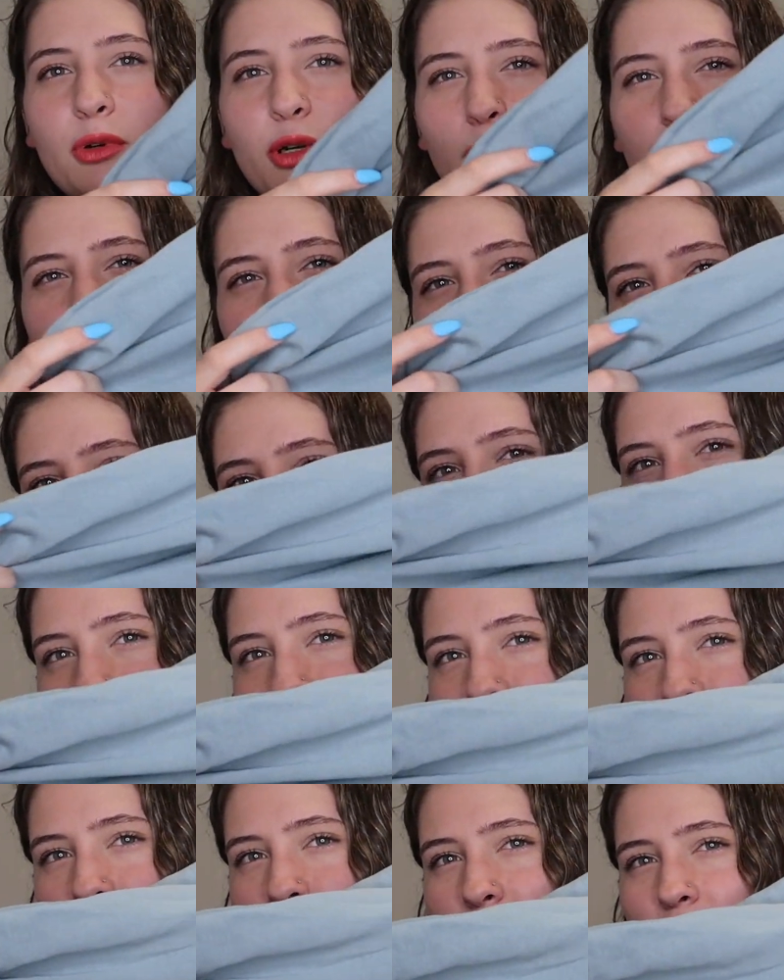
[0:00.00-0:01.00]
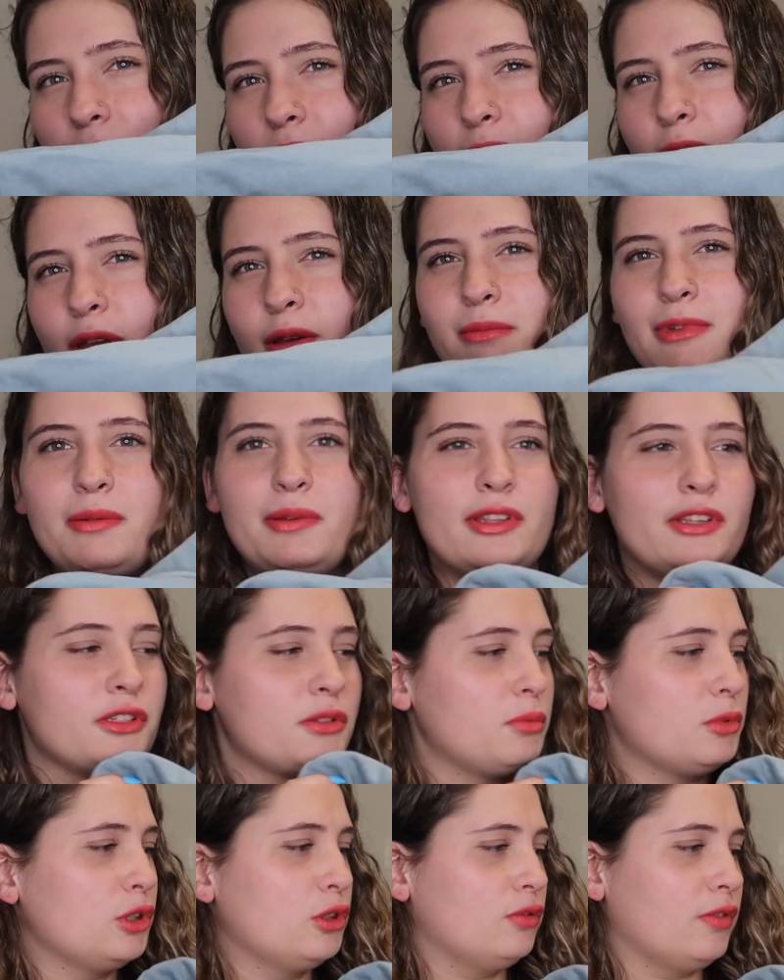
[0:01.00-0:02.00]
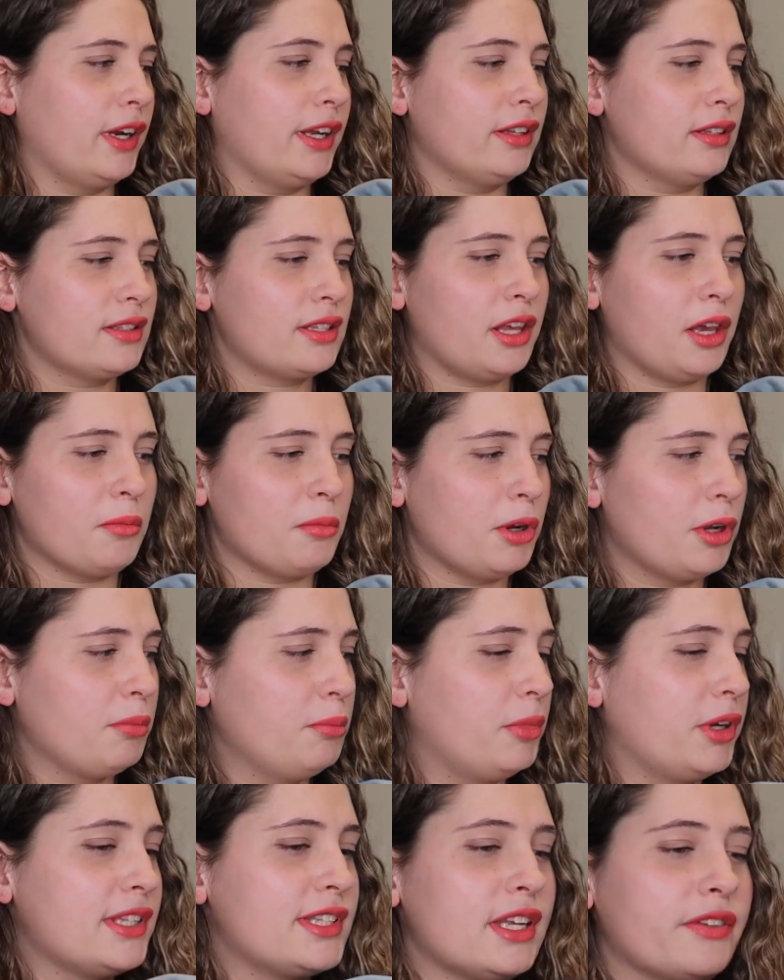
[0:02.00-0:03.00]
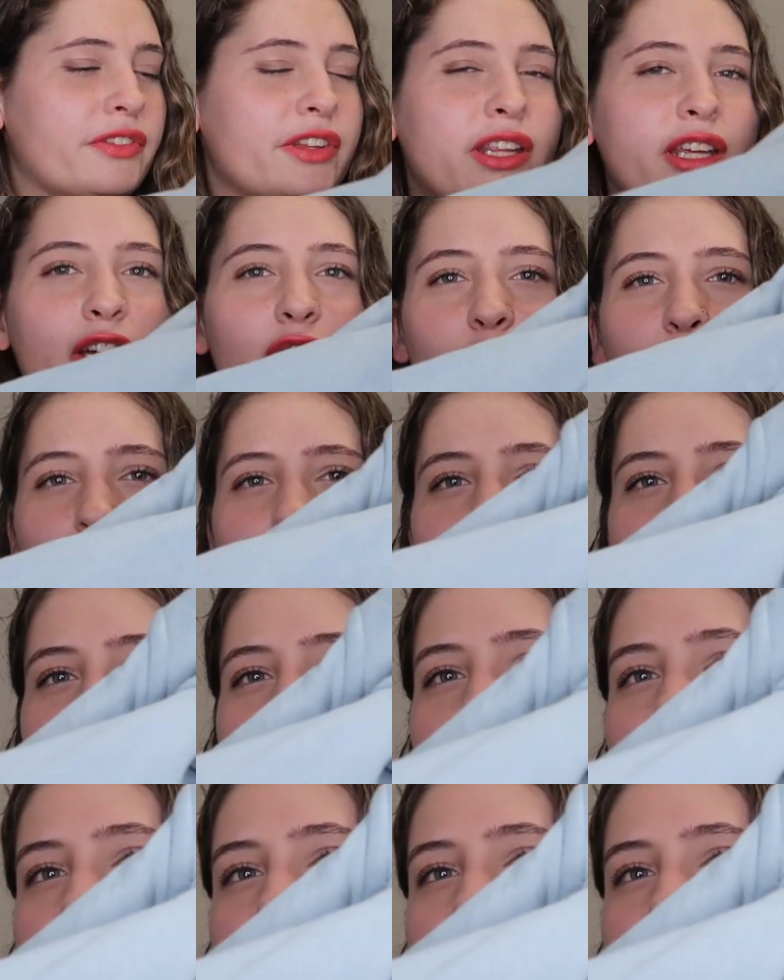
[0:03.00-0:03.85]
more blue in this camera. Maybe it looks more gray in this camera, but it's definitely like a gray